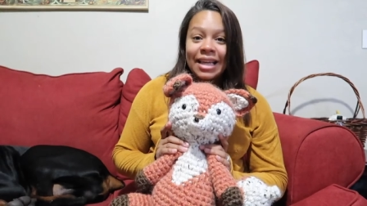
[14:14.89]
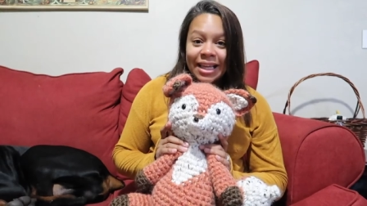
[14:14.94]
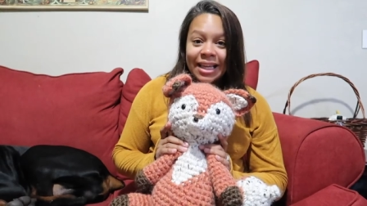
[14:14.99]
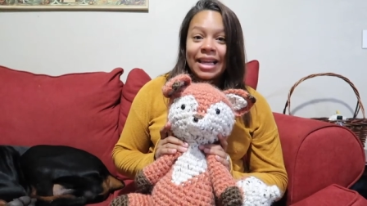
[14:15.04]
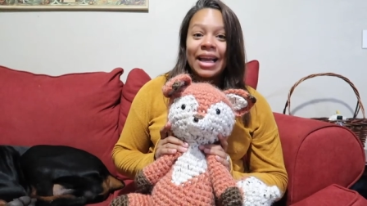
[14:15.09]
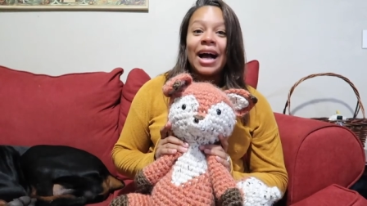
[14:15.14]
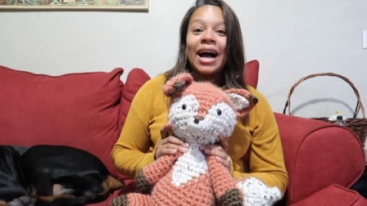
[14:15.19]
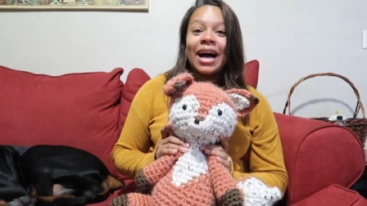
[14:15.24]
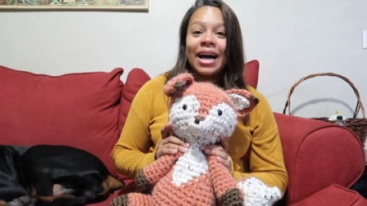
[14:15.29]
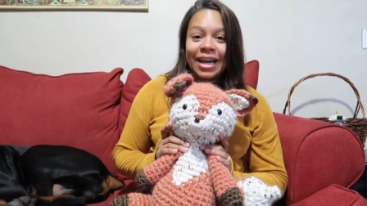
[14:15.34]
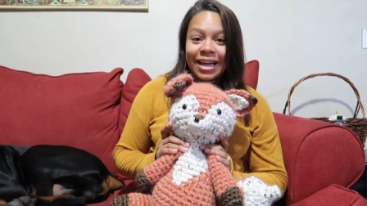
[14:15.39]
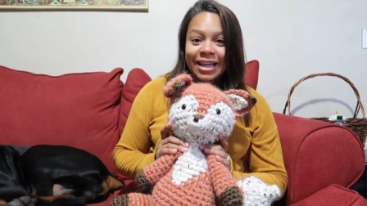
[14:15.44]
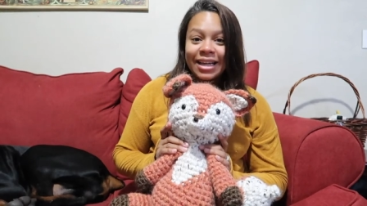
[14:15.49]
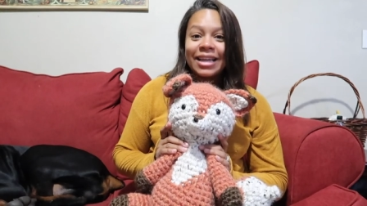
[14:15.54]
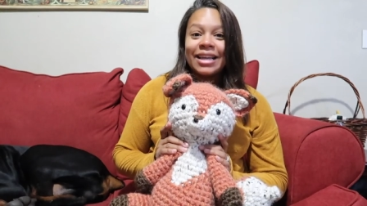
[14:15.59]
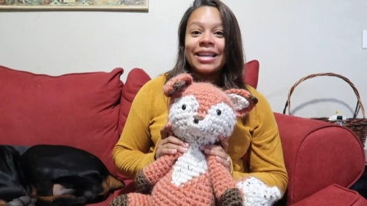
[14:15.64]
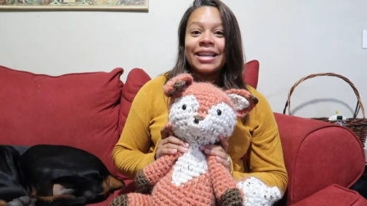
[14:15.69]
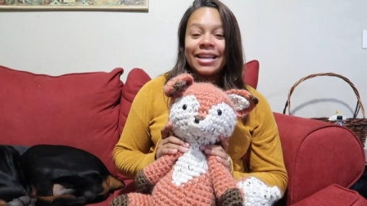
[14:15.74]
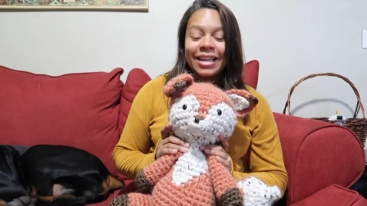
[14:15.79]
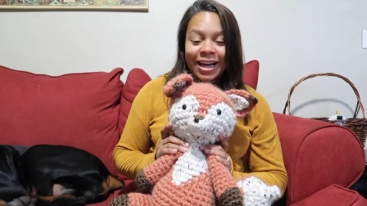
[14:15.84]
Yeah.
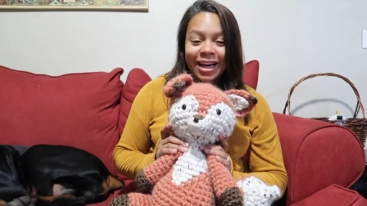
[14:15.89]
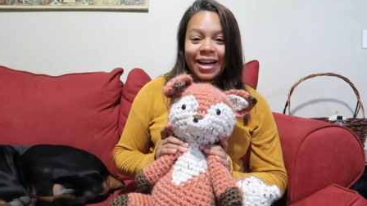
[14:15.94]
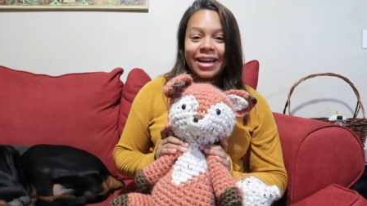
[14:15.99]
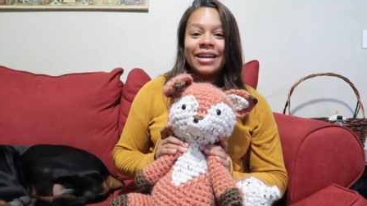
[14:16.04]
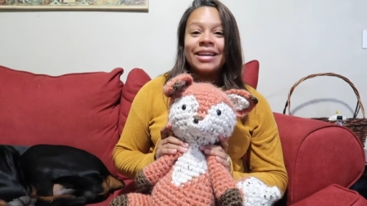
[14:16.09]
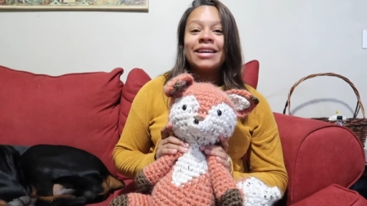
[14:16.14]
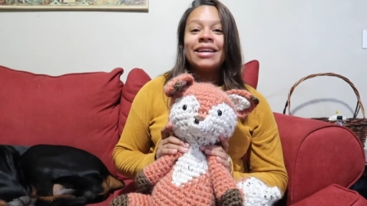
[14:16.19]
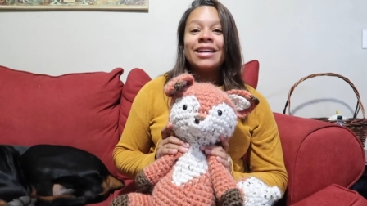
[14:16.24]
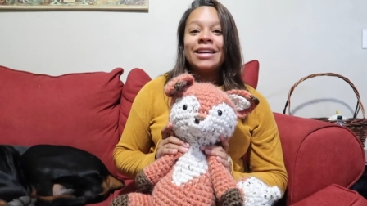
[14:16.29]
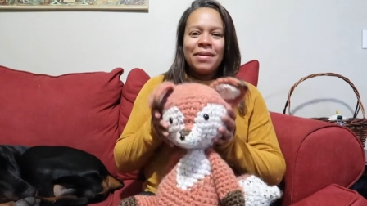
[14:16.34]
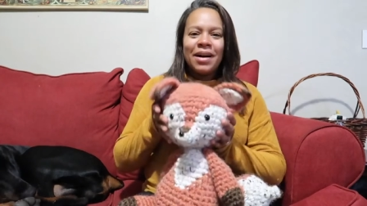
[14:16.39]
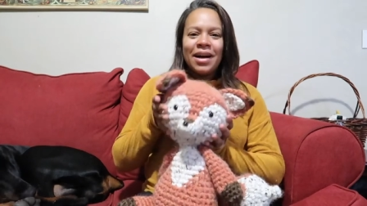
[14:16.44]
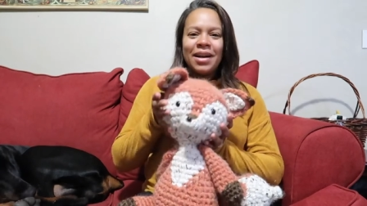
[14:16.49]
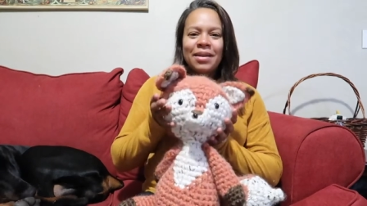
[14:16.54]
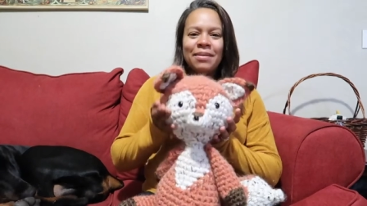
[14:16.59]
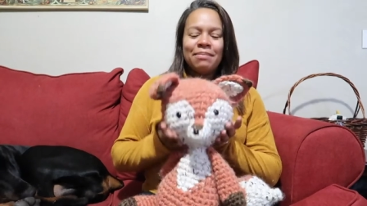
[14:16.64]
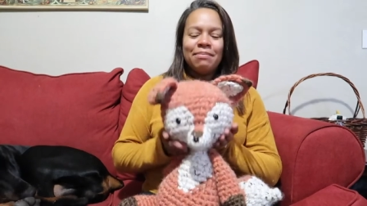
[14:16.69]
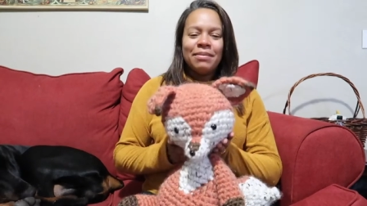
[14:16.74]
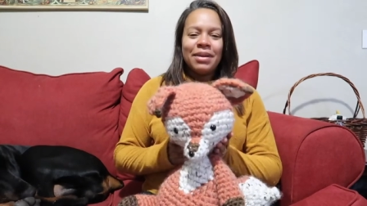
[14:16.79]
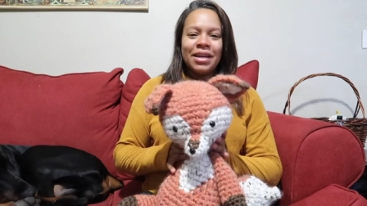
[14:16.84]

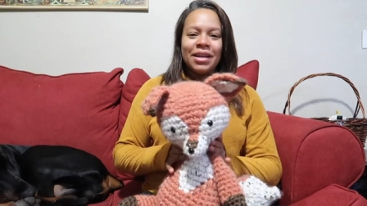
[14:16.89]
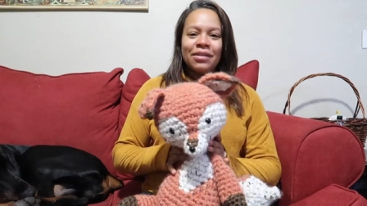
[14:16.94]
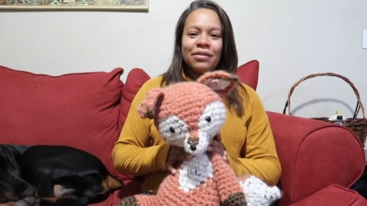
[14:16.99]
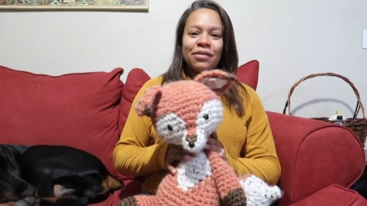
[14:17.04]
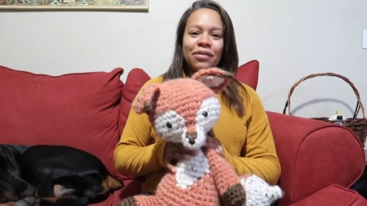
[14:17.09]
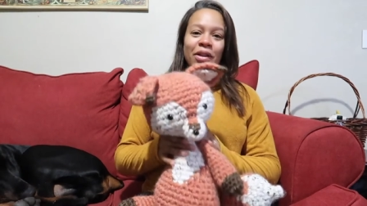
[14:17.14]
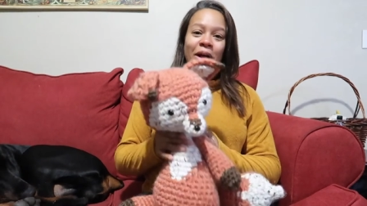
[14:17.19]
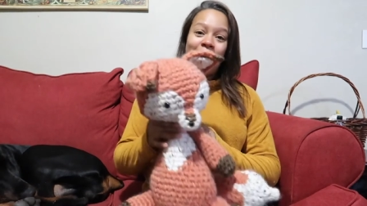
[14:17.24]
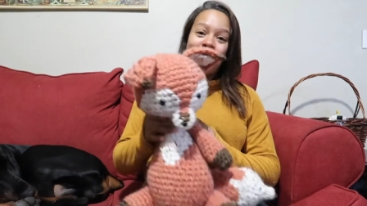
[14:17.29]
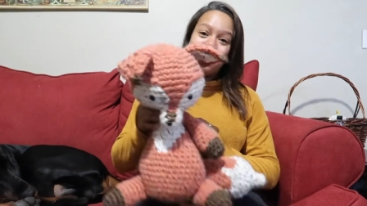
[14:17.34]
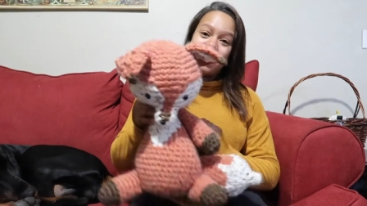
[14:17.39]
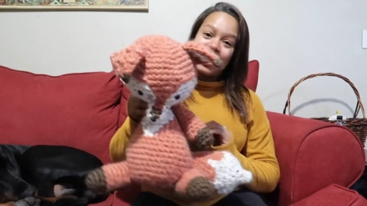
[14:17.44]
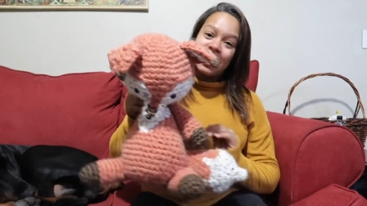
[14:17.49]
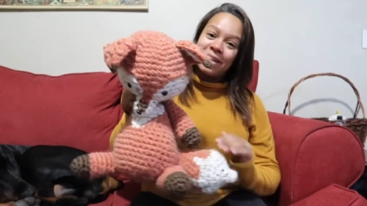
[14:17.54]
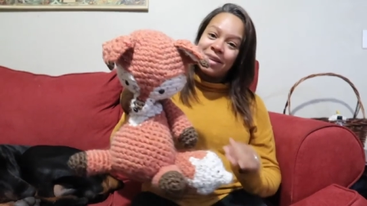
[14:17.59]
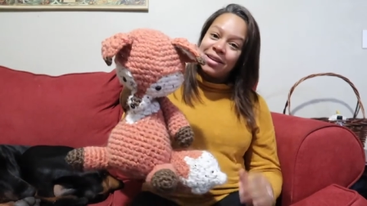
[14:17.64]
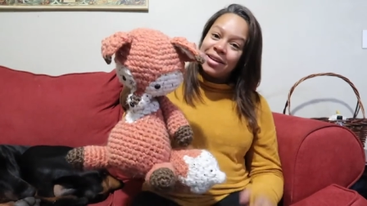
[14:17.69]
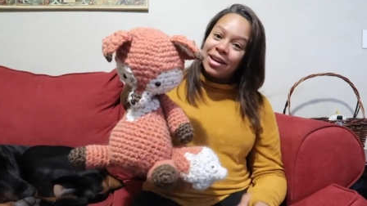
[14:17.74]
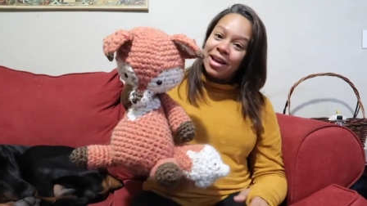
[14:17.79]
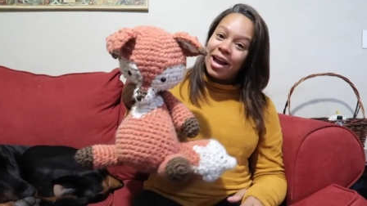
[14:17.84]
But me and
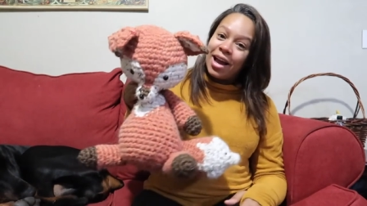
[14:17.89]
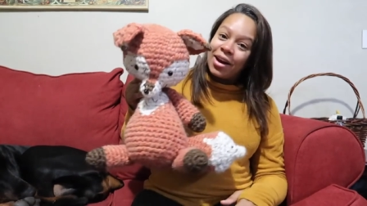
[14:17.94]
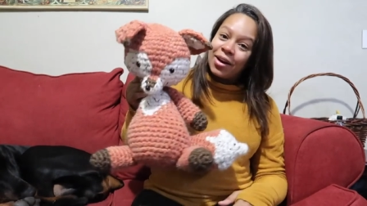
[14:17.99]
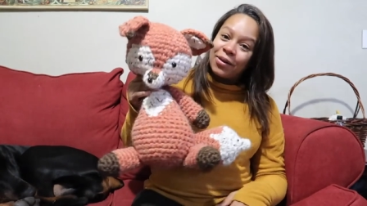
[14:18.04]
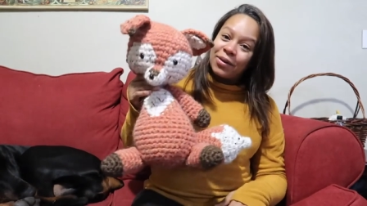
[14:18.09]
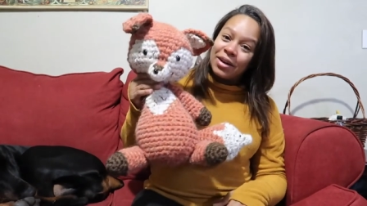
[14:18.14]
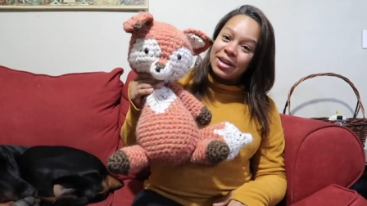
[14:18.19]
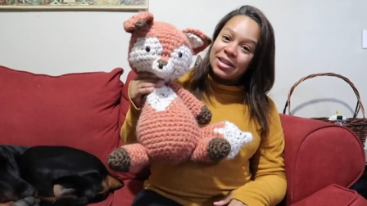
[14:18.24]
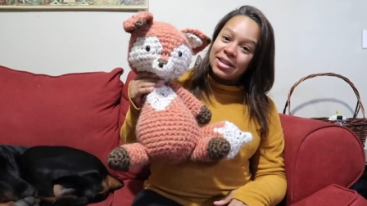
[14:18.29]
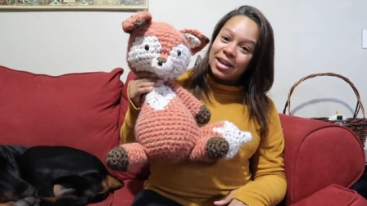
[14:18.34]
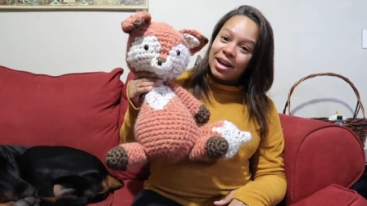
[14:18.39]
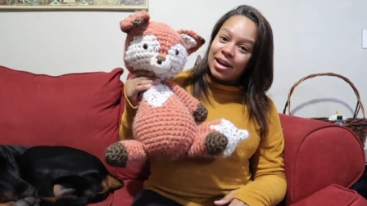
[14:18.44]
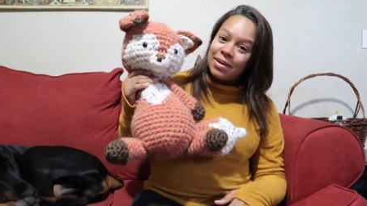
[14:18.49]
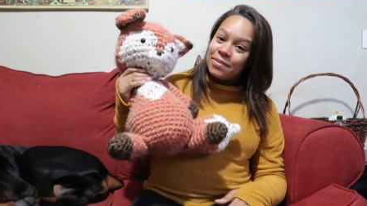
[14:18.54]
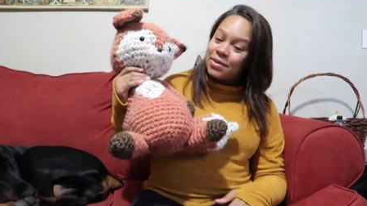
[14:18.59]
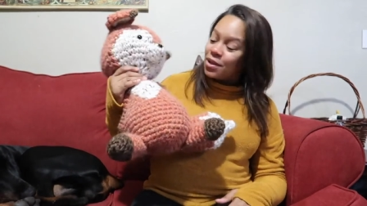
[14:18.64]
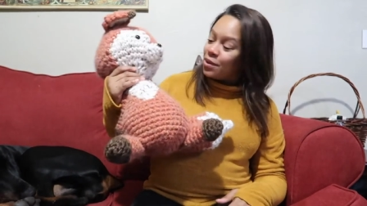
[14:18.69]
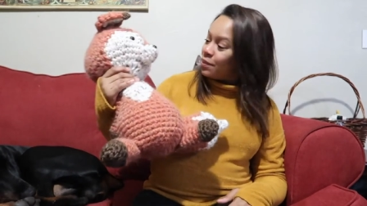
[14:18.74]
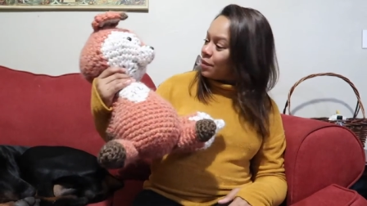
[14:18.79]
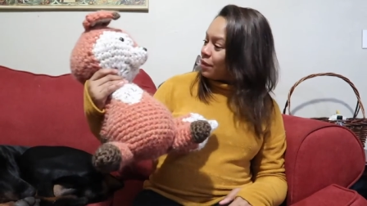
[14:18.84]
Floppy had a great
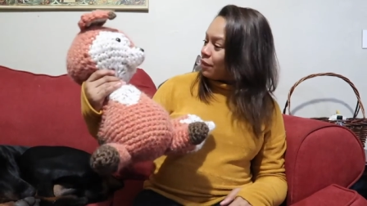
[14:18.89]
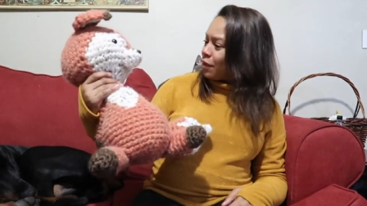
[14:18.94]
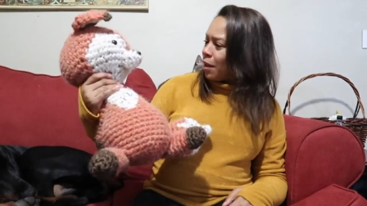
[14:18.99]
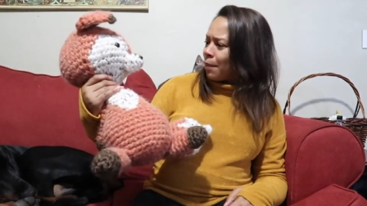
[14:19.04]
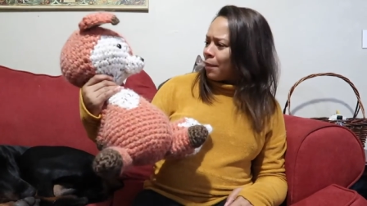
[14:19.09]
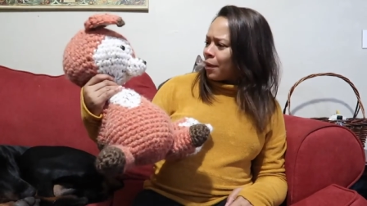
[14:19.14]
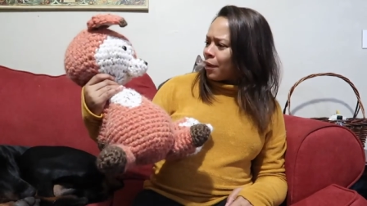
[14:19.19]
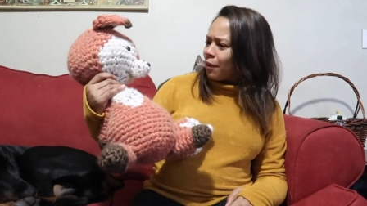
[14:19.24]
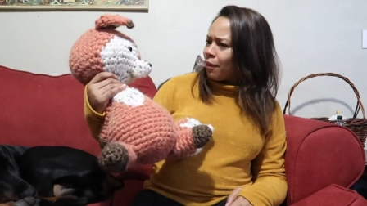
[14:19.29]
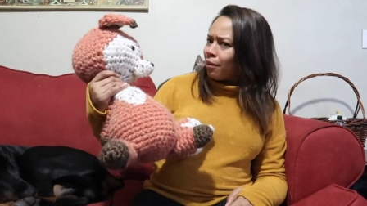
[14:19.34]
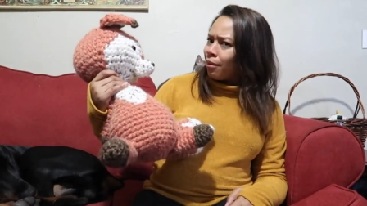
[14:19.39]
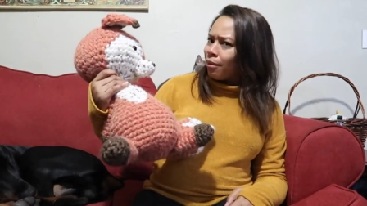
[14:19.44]
time, didn't we, Floppy?